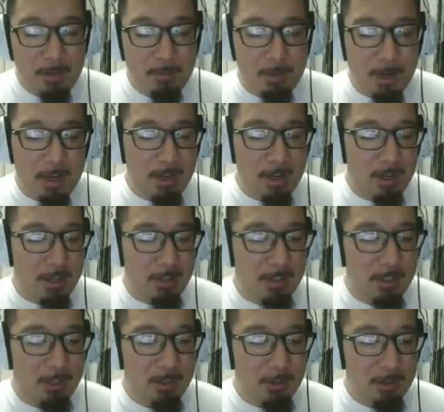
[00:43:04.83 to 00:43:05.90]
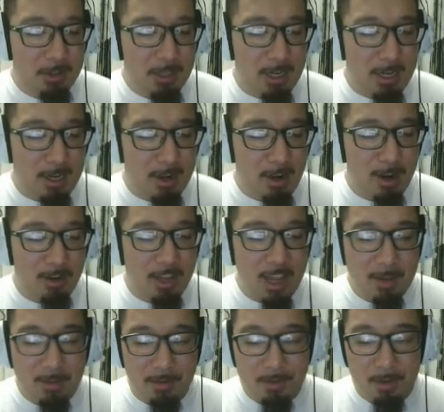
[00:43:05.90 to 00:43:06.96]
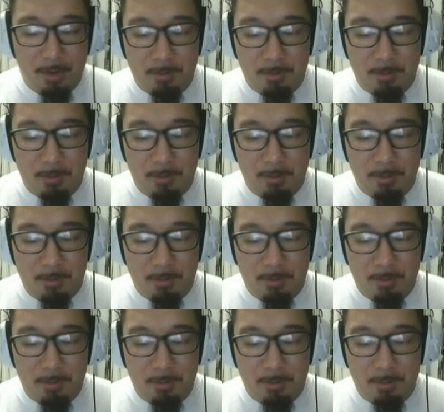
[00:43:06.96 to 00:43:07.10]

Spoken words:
But until our game review,